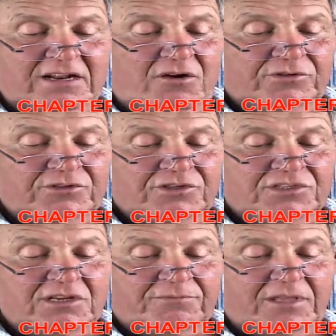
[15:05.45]
oh, it's just
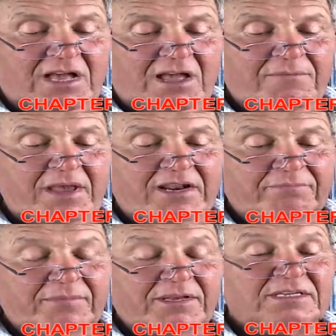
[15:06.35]
something I made up
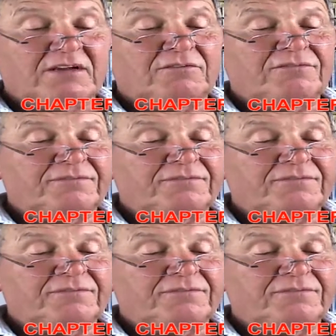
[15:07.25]
myself.